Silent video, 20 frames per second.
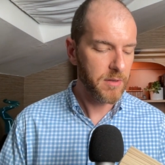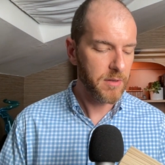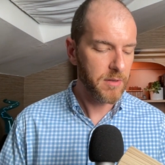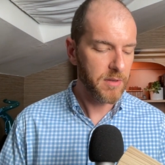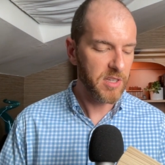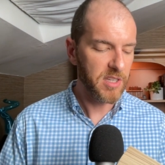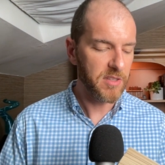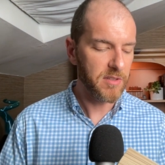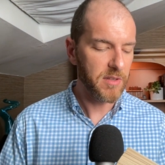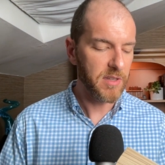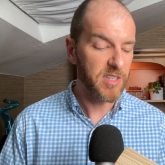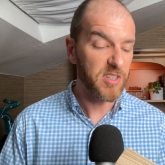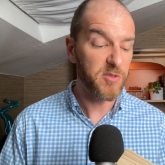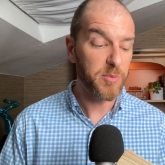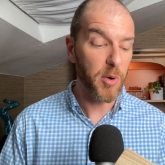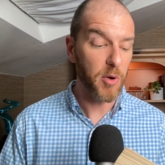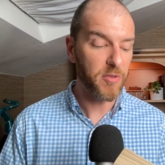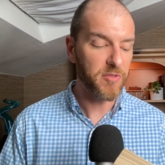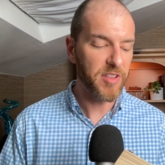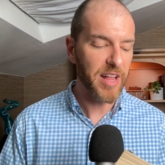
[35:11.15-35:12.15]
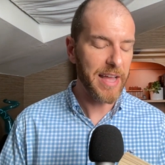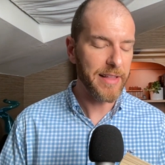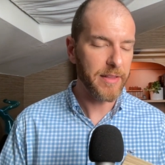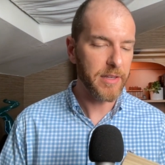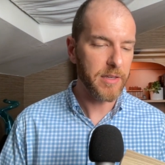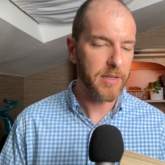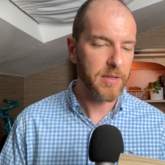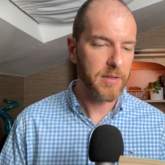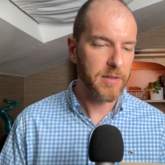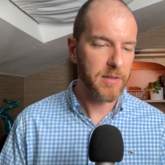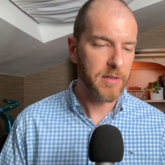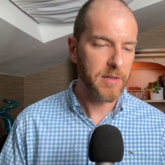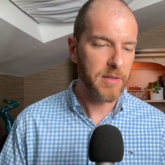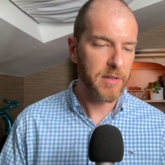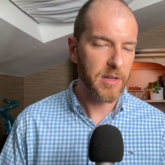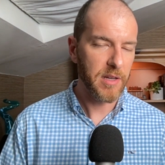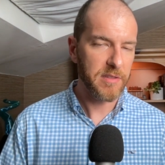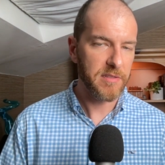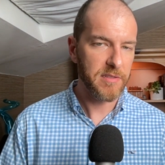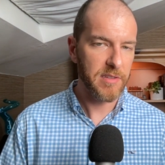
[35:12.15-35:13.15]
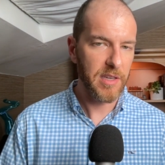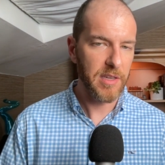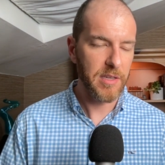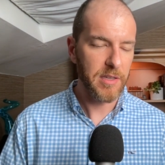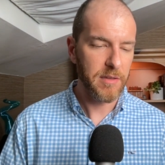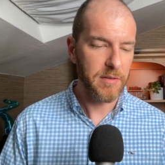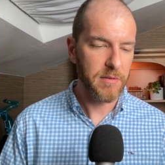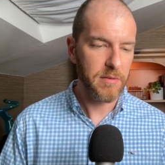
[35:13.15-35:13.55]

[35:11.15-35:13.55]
He spoke flatly. I see.